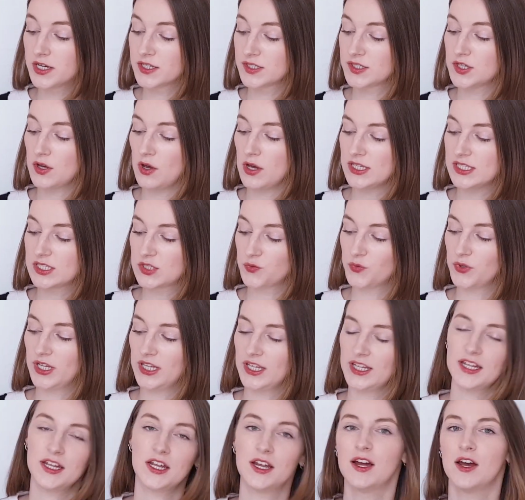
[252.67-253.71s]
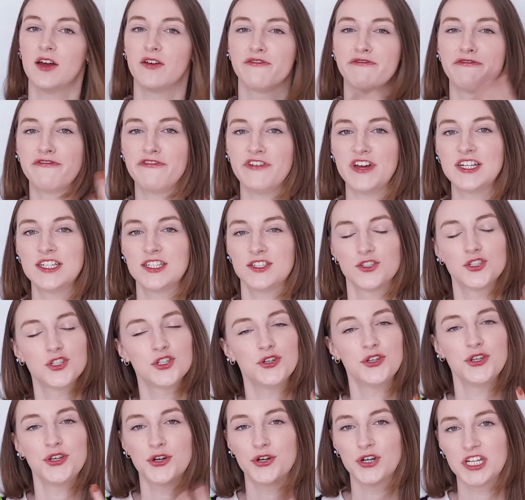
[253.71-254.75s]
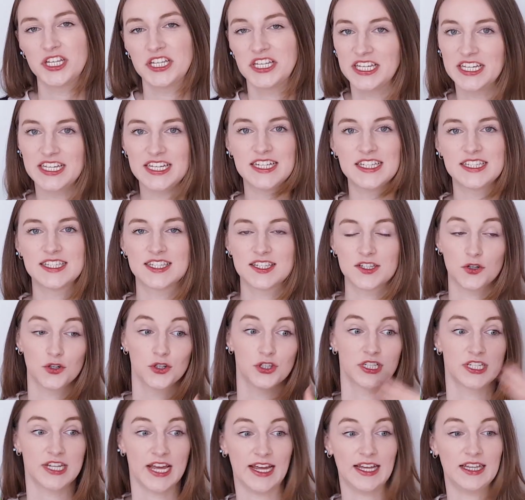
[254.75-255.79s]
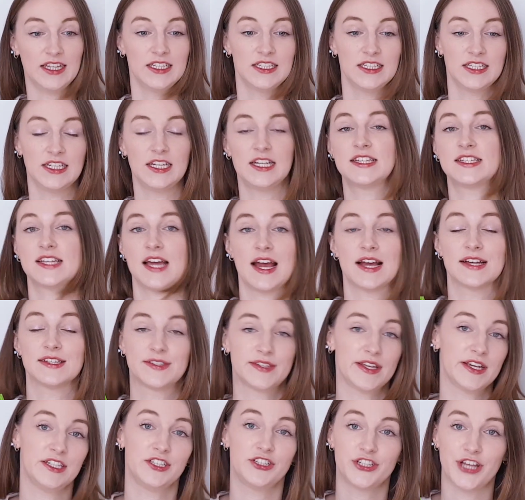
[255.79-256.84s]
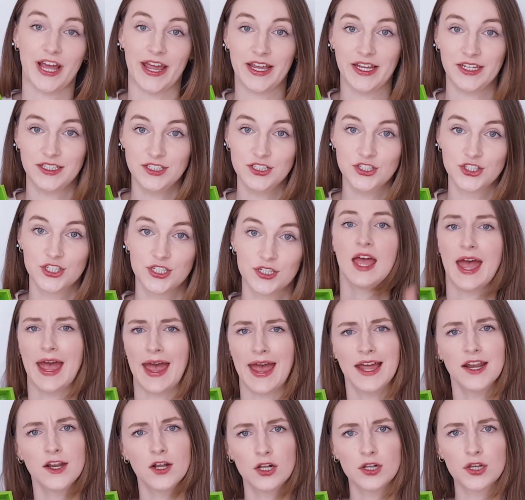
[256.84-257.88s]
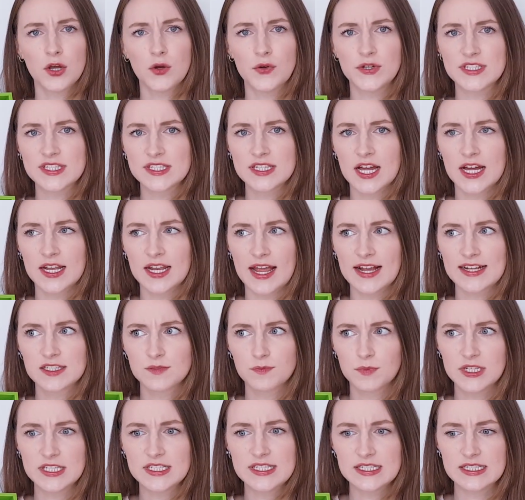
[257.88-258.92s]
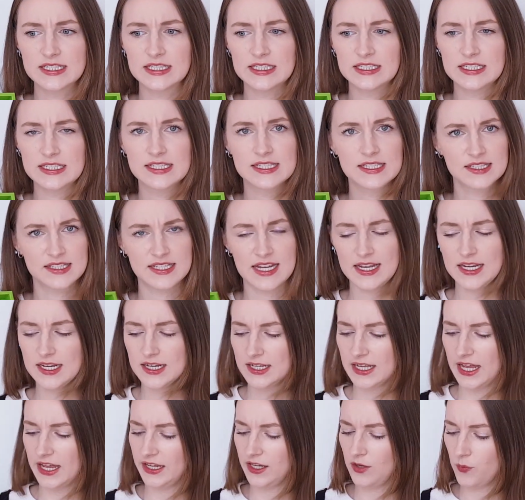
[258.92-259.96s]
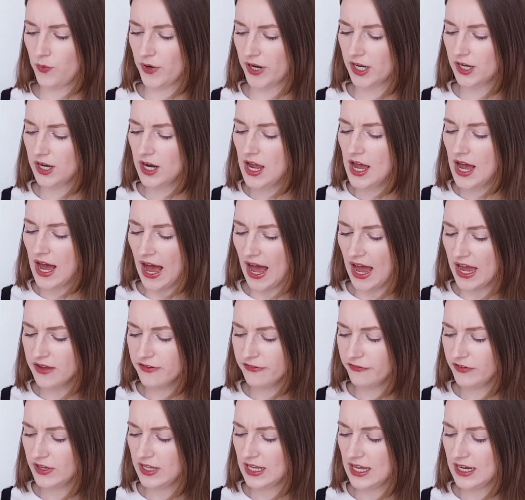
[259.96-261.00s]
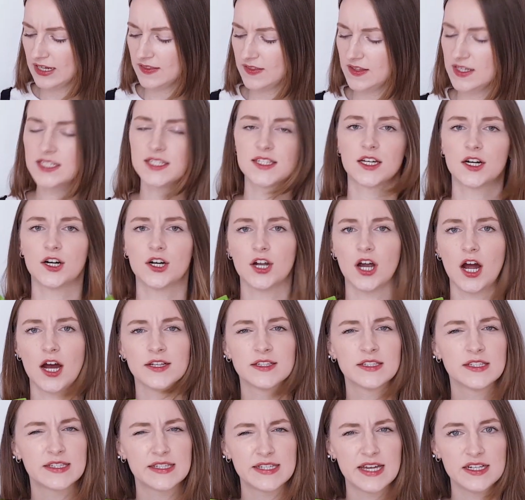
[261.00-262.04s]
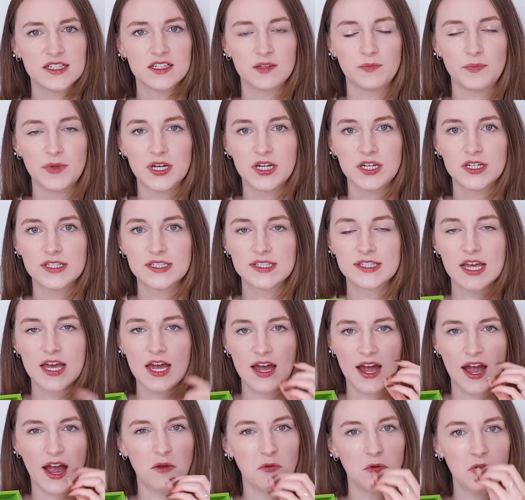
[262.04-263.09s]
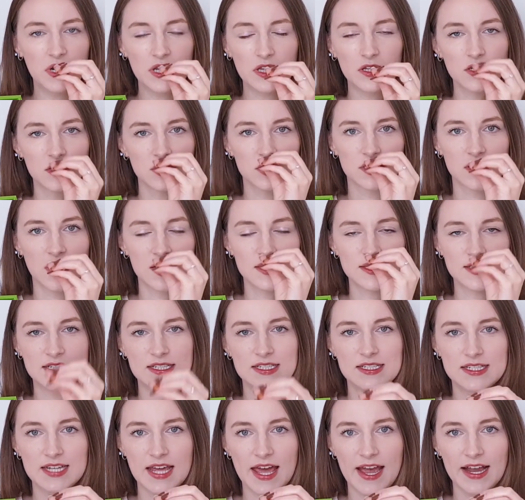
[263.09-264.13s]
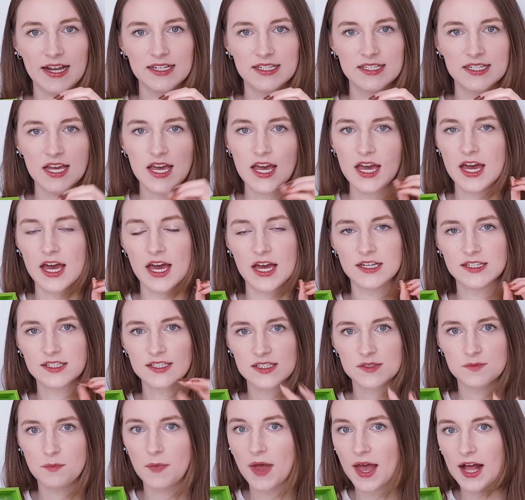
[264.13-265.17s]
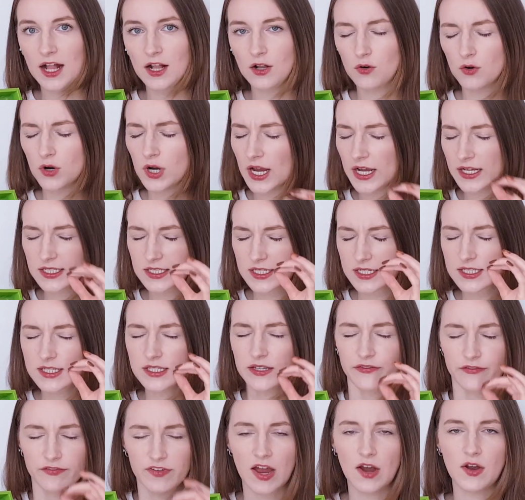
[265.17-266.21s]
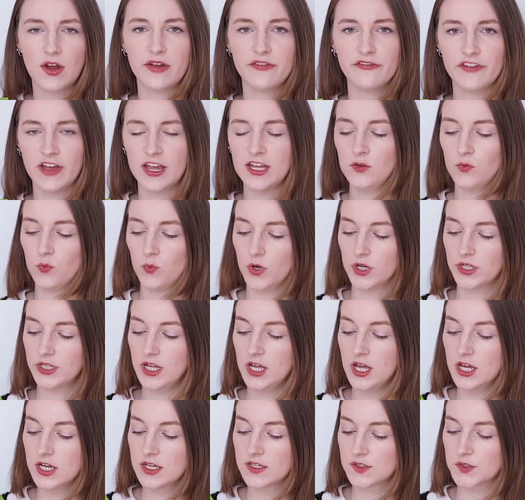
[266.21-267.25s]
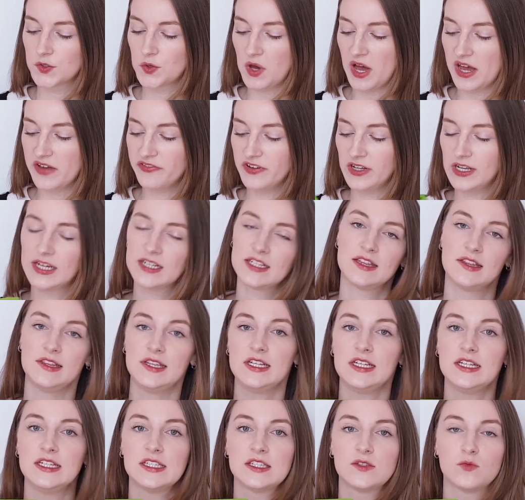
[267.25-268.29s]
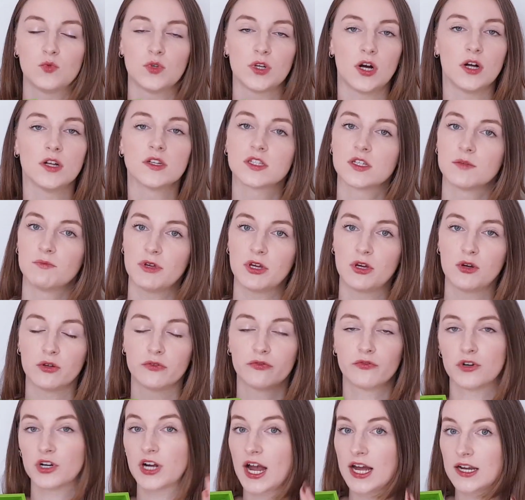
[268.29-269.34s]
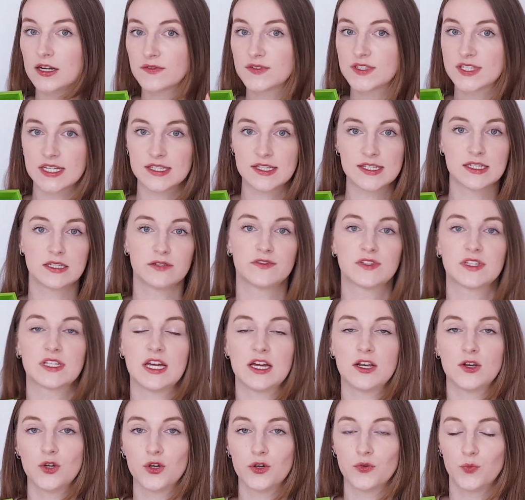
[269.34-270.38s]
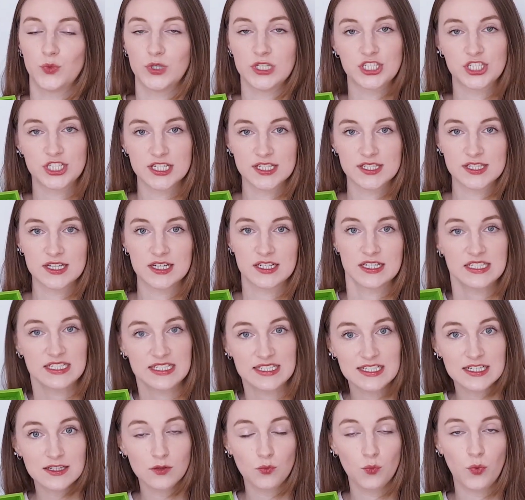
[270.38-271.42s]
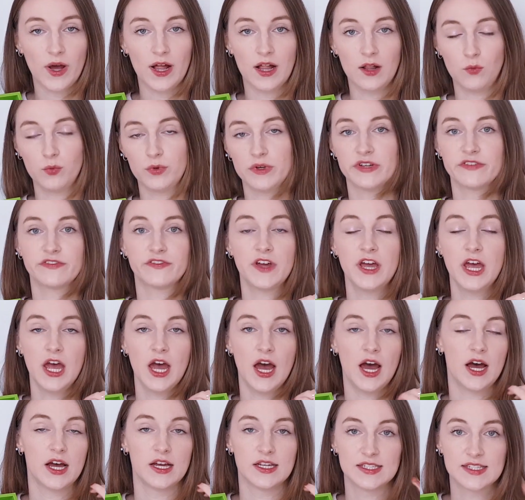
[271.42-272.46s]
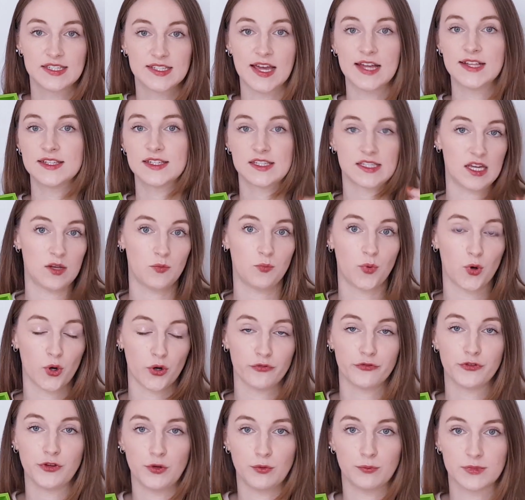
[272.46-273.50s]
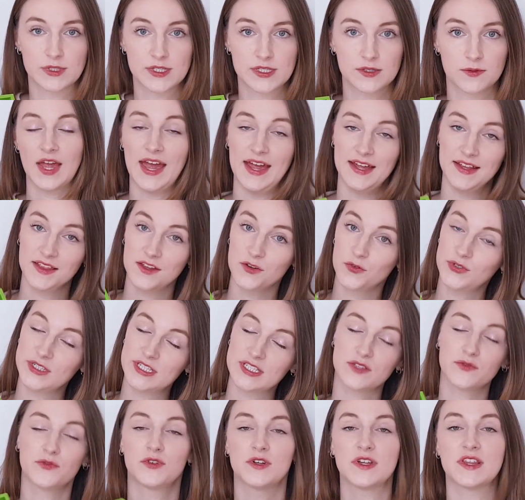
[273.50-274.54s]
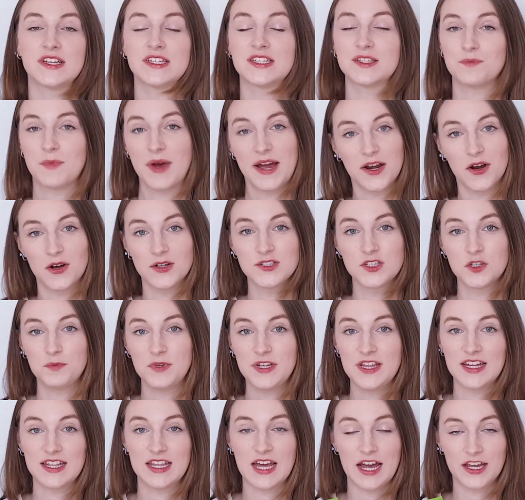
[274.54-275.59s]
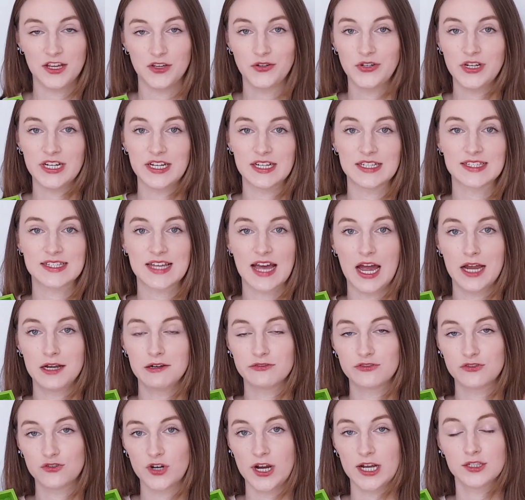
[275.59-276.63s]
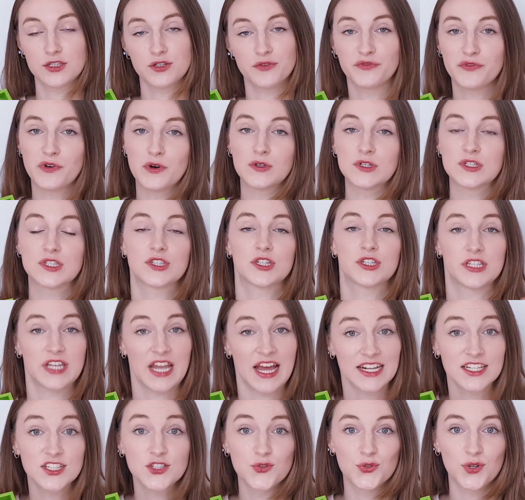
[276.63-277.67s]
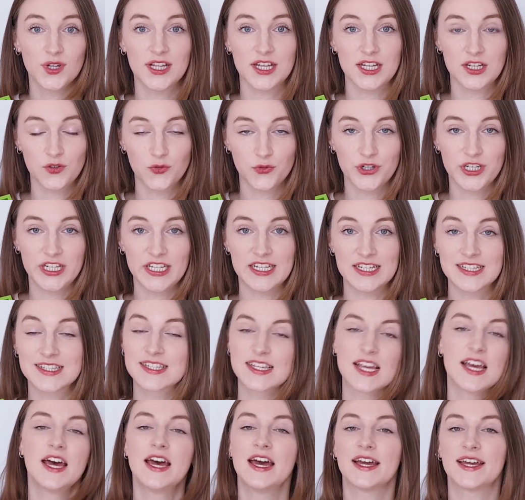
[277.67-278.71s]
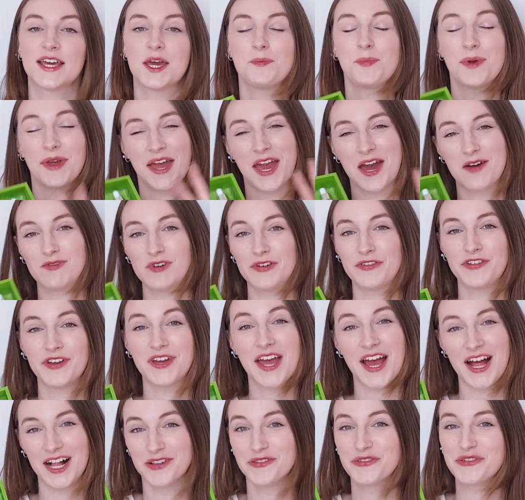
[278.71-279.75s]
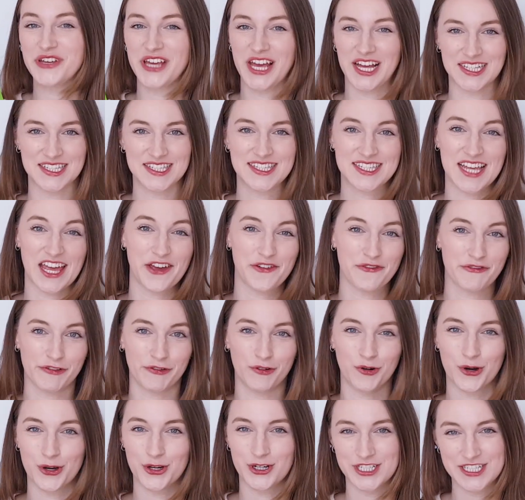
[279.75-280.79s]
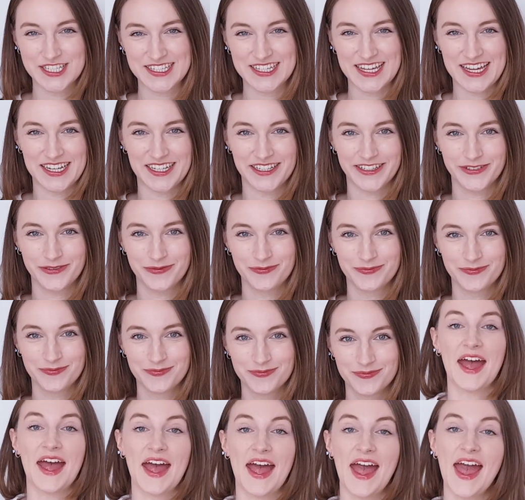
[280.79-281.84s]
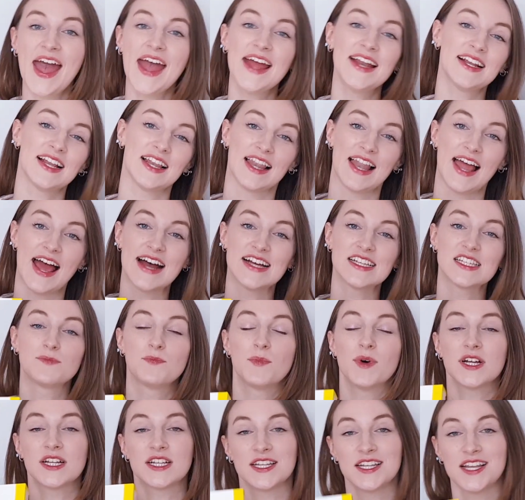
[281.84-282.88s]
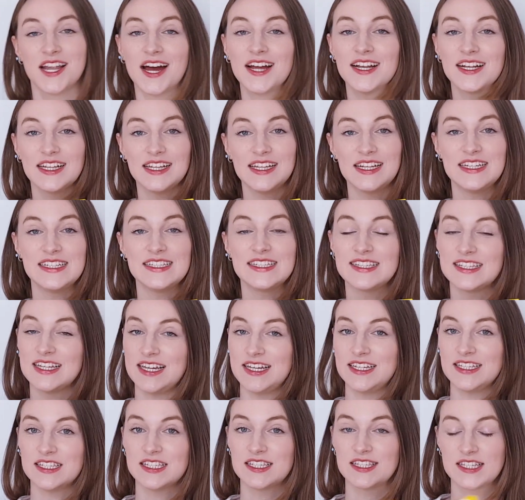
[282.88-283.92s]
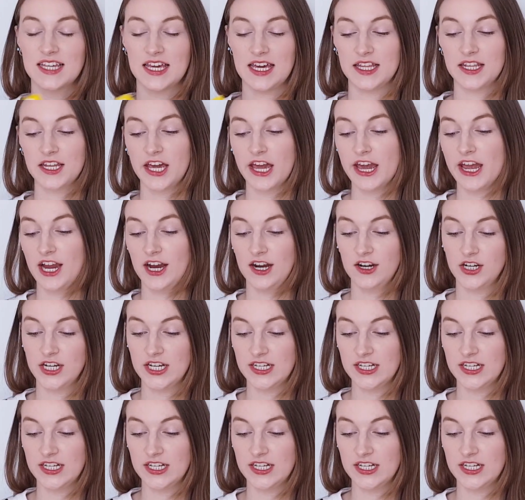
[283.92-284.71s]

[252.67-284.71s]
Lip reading: So it's really fit to your needs, your daily needs as they change. And although it's not explicitly stated anywhere, I feel like these are unscented because I really could not detect a smell or just a very faint one. So I feel like these would also be good for kind of sensitive skin, which does not deal well with scents and perfumes. And the reason for this might also be that iUnique is kind of trying to focus on natural ingredients, keeping everything healthy and safe for your skin. And last but not least in skincare